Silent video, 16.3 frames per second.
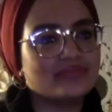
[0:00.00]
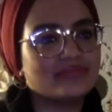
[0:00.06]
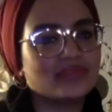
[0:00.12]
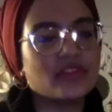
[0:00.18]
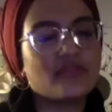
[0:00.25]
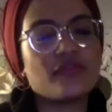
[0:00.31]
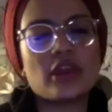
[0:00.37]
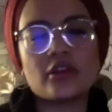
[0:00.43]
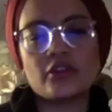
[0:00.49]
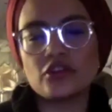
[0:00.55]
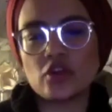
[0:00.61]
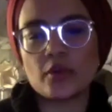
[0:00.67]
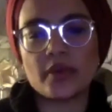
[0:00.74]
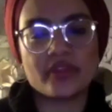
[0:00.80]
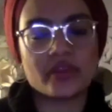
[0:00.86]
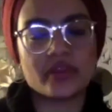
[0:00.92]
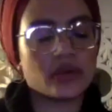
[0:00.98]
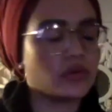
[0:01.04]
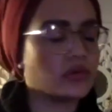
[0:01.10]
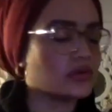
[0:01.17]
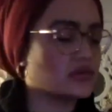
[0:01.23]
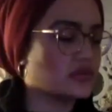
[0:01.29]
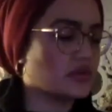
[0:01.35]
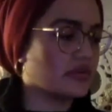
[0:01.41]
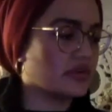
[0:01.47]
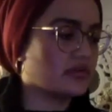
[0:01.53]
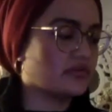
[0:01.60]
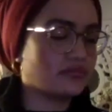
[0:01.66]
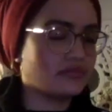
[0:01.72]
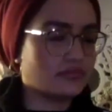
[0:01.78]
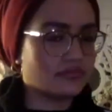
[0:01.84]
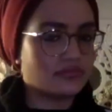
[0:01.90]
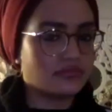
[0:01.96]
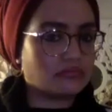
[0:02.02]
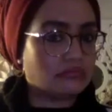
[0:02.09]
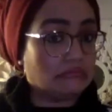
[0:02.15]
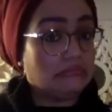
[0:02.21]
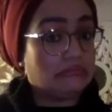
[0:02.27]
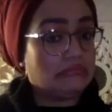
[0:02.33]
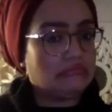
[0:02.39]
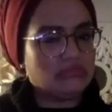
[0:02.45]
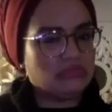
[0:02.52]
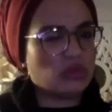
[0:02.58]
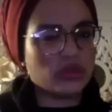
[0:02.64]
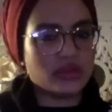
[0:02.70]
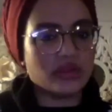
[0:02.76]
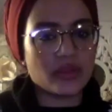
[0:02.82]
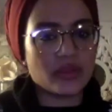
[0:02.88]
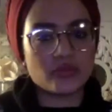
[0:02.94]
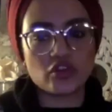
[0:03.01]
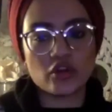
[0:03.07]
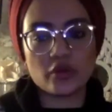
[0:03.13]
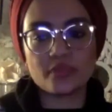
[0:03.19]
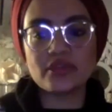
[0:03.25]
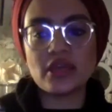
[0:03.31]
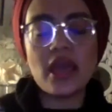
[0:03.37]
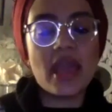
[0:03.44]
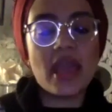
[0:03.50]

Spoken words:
the fragrance shop, I think it was, sorry. One of them shops.